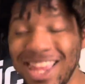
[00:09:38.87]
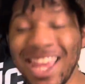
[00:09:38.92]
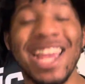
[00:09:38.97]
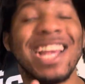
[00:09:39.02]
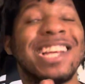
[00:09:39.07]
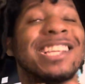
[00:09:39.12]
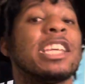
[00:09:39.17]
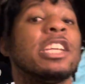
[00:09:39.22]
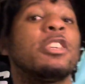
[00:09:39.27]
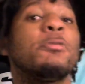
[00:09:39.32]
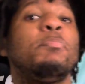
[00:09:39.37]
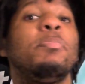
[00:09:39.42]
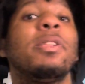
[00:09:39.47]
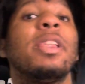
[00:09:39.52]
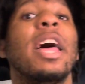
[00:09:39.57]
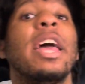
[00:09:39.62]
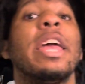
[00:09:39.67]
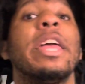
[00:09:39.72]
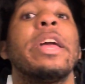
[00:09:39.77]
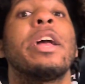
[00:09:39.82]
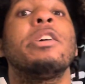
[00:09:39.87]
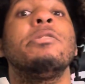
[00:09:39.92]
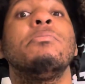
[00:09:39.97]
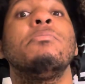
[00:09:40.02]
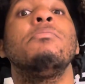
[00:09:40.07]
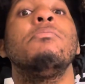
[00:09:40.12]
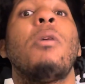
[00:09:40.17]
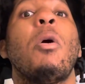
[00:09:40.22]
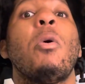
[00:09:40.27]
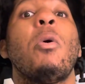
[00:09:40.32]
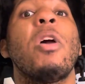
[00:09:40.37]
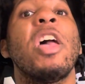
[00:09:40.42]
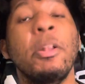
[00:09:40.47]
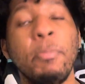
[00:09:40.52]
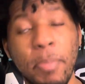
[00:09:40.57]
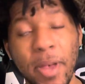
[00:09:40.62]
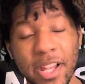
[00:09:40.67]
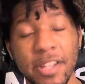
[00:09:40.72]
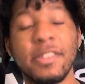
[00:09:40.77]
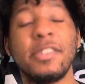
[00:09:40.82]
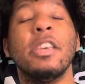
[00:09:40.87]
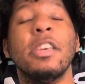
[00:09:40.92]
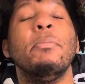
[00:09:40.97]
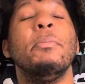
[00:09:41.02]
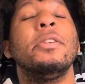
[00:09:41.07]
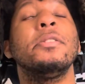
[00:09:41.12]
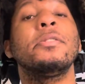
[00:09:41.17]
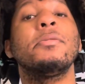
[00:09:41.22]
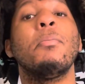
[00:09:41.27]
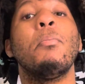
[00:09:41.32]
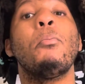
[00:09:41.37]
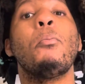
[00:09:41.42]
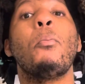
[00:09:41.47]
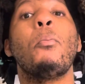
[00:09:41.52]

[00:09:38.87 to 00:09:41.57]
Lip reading: isn't playing in Ben Simmons.